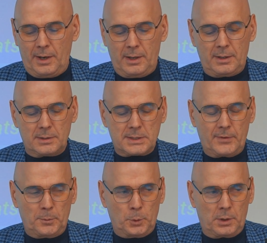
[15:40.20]
A new
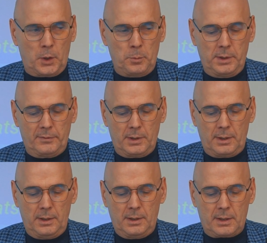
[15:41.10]
progressive,
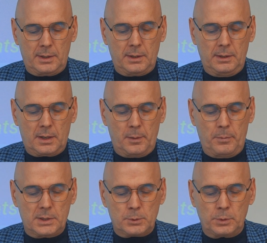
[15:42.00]
air digital
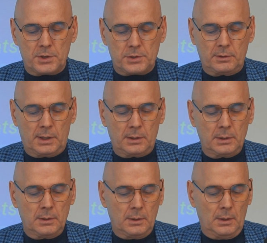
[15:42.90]
and
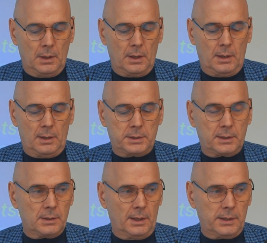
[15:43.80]
freedom-loving era
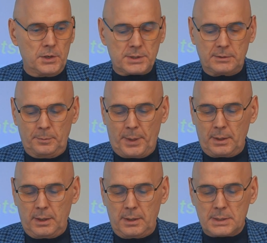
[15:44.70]
is beginning.
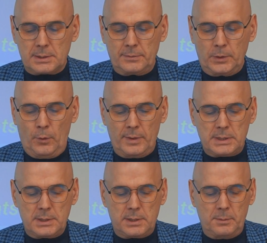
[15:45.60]

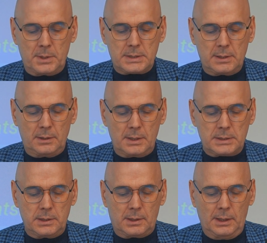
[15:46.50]
It is
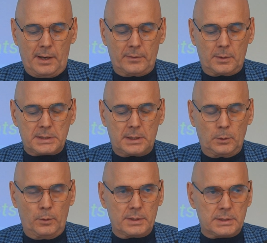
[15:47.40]
the
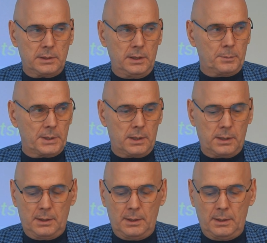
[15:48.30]
era of
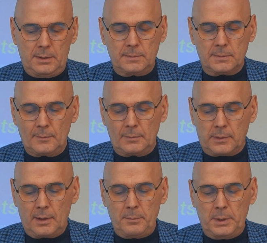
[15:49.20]
unrestrained technological
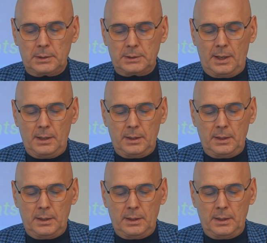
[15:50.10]
progress.